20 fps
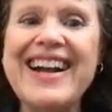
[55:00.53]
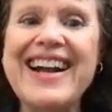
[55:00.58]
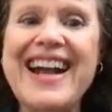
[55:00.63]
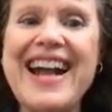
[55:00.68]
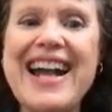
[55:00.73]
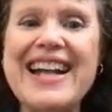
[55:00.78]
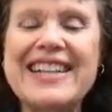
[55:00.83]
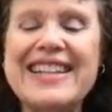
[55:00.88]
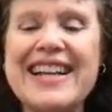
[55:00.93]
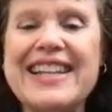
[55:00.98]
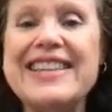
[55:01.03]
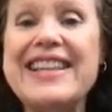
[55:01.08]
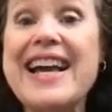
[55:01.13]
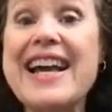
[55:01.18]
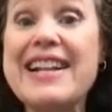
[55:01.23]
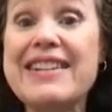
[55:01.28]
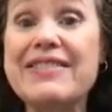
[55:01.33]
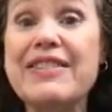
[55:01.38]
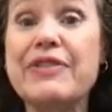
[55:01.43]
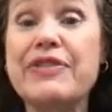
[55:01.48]
And
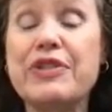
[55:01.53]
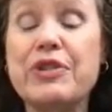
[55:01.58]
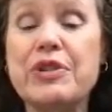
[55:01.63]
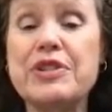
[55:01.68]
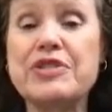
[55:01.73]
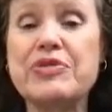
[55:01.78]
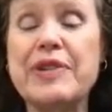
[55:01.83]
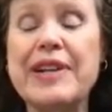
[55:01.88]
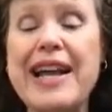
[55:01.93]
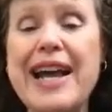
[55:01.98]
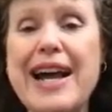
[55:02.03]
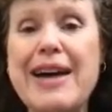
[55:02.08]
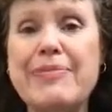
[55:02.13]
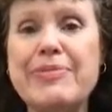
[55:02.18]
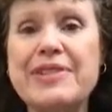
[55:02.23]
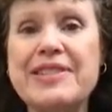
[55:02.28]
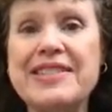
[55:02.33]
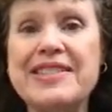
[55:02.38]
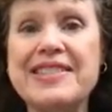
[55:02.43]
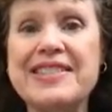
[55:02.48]
then, of course, what
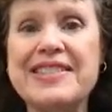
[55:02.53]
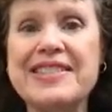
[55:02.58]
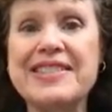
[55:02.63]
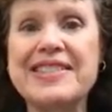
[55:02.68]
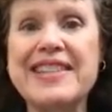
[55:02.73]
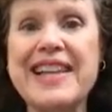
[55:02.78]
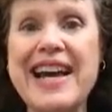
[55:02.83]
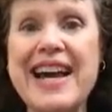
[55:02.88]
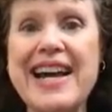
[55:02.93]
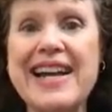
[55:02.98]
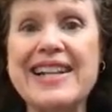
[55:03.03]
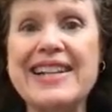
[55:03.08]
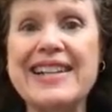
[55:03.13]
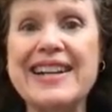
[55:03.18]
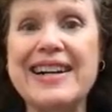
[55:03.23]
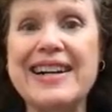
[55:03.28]
happens is that